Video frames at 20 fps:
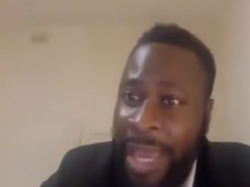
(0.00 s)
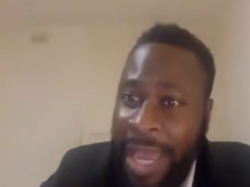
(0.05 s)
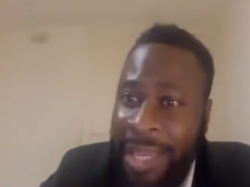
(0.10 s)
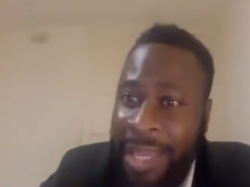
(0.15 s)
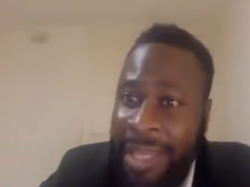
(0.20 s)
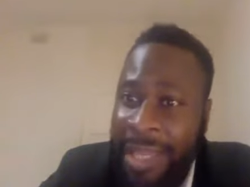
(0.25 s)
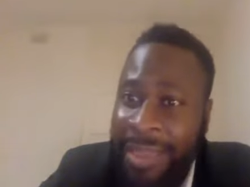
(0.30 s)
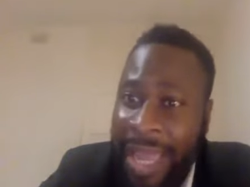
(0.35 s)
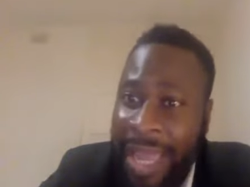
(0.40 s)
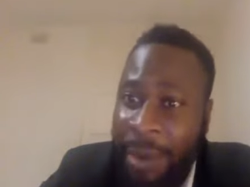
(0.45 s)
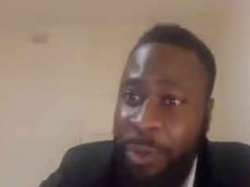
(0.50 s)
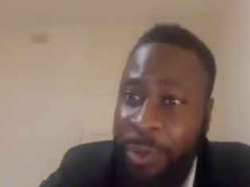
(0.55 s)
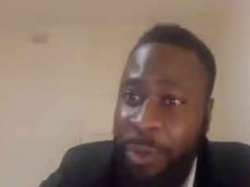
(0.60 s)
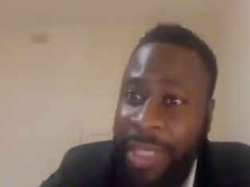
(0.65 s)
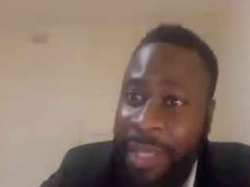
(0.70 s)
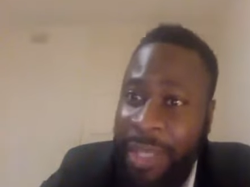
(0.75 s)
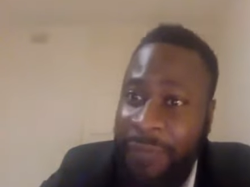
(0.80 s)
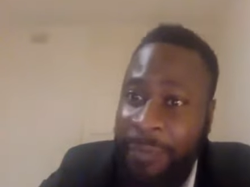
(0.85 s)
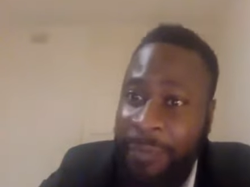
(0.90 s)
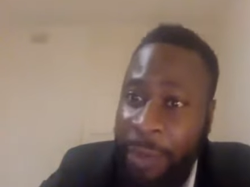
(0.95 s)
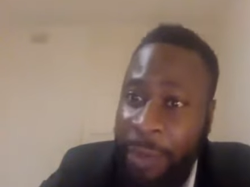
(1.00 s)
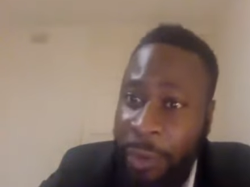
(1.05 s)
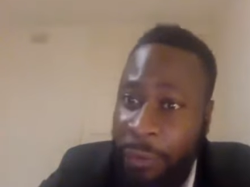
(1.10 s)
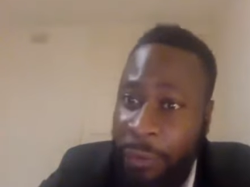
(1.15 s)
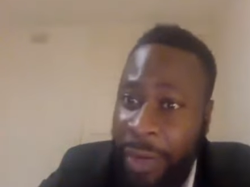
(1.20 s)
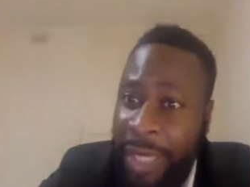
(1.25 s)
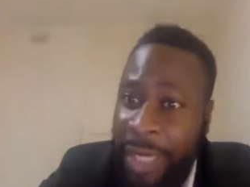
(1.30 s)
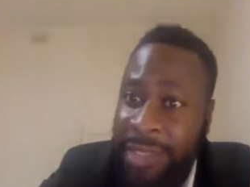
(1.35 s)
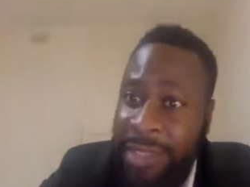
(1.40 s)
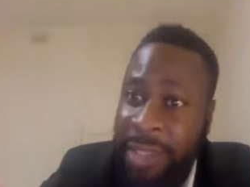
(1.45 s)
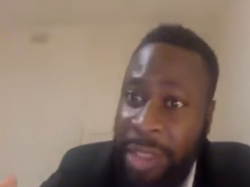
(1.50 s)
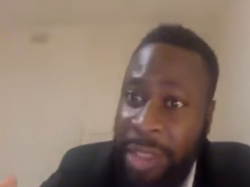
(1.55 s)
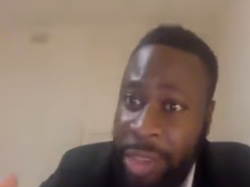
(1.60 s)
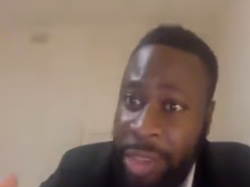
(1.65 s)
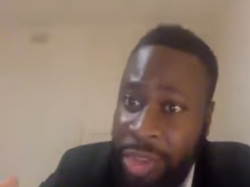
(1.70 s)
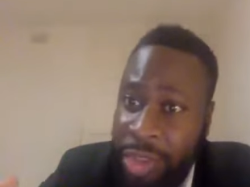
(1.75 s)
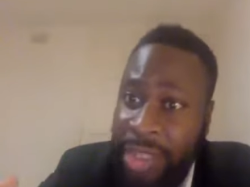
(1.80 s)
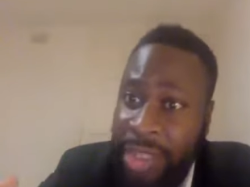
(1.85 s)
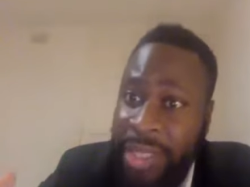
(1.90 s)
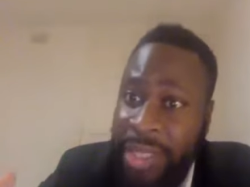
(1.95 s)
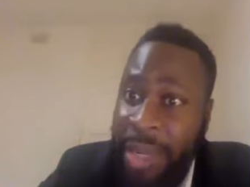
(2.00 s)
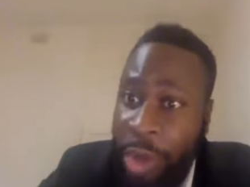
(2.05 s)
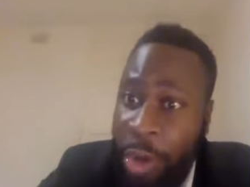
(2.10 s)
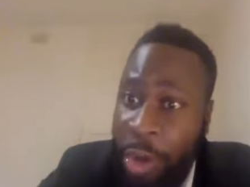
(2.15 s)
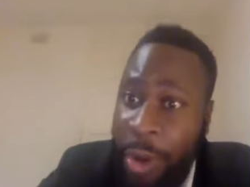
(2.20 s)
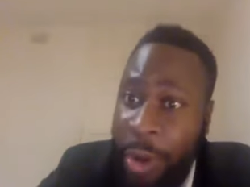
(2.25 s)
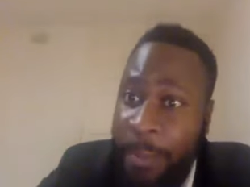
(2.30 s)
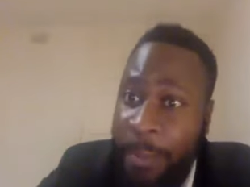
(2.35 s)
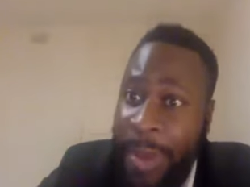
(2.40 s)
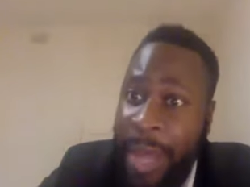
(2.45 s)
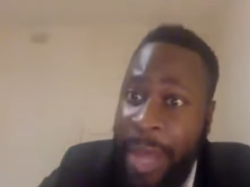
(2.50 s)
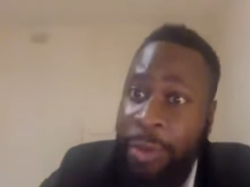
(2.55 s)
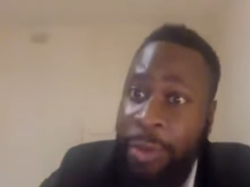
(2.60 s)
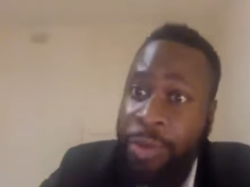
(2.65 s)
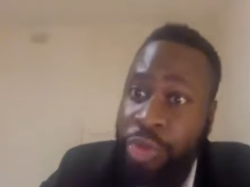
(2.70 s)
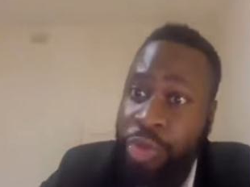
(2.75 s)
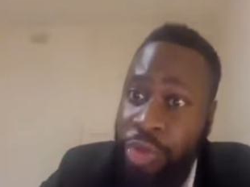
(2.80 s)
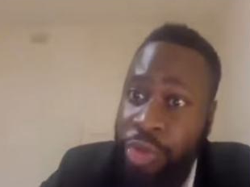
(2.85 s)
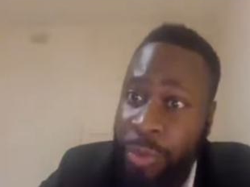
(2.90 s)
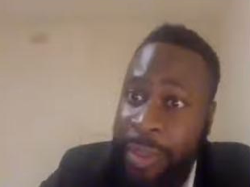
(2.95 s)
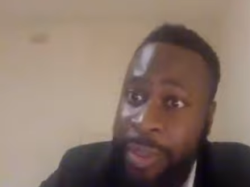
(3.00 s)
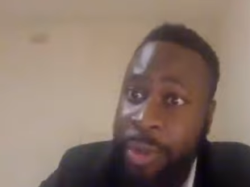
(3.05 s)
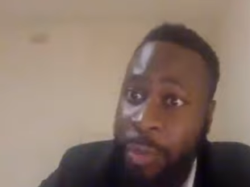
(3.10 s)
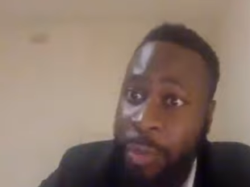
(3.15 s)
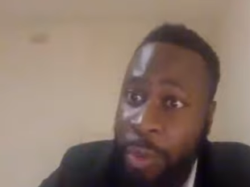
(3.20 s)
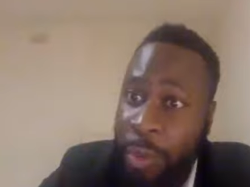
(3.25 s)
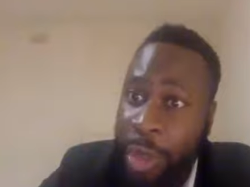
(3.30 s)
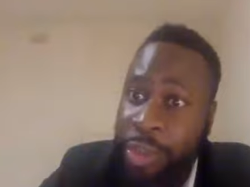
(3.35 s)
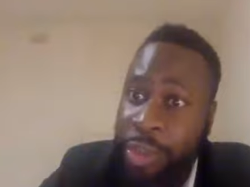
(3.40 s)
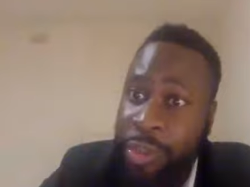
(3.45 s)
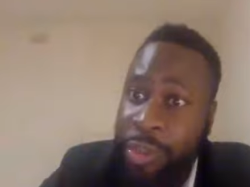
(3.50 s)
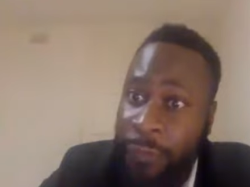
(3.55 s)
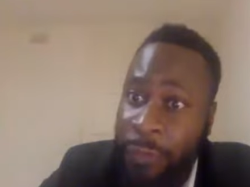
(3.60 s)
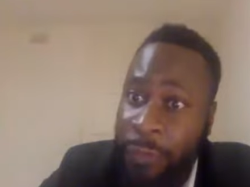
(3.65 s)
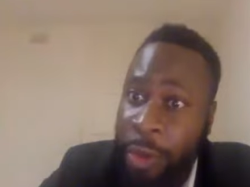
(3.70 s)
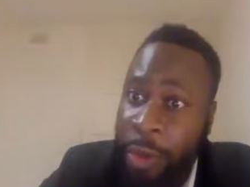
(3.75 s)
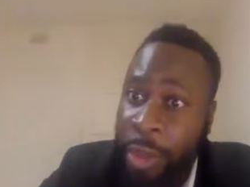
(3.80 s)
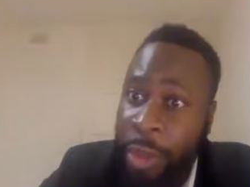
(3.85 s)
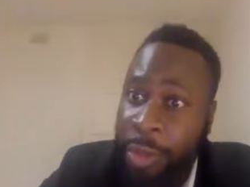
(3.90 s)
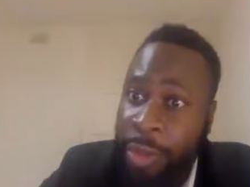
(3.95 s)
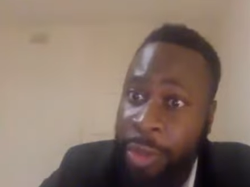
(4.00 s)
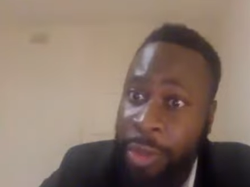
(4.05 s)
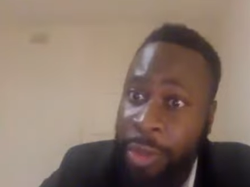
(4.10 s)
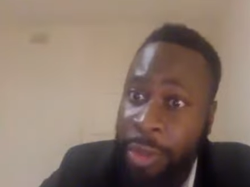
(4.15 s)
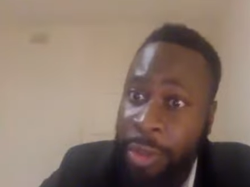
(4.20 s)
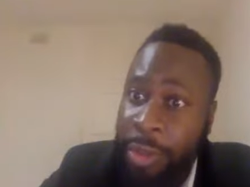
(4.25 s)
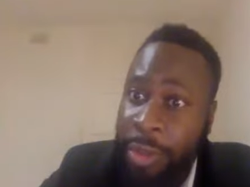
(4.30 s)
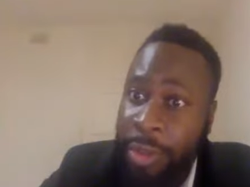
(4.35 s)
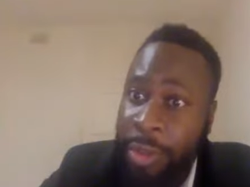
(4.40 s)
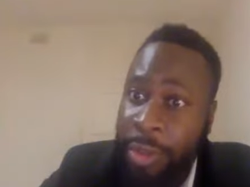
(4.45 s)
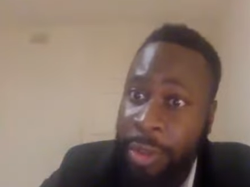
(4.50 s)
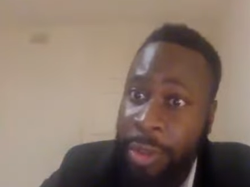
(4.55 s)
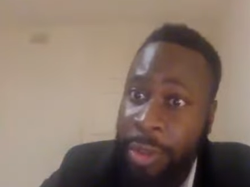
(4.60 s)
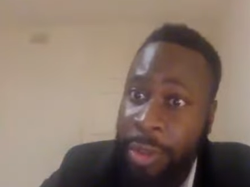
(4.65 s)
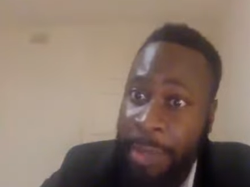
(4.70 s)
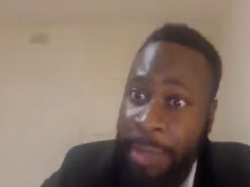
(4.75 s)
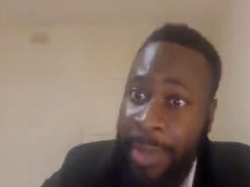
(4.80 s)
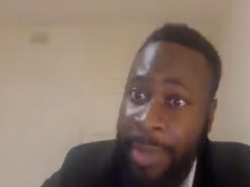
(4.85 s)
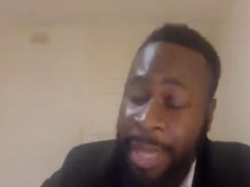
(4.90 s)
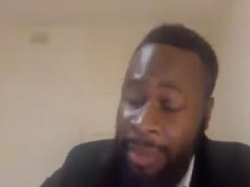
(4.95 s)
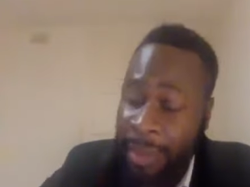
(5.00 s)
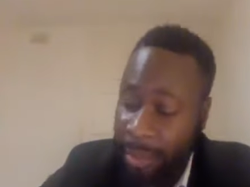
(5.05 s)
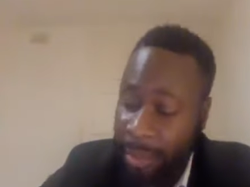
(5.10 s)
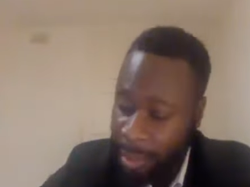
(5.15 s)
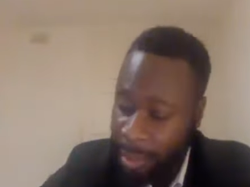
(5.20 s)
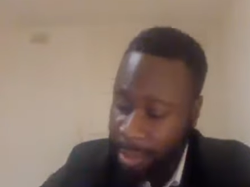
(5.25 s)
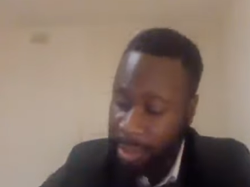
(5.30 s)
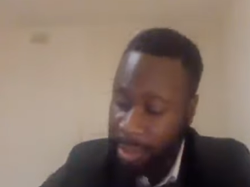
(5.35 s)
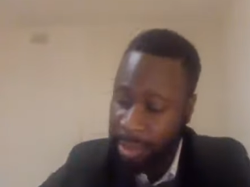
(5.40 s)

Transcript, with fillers: and then that would give him the grace to then go about doing the works of God. Amen.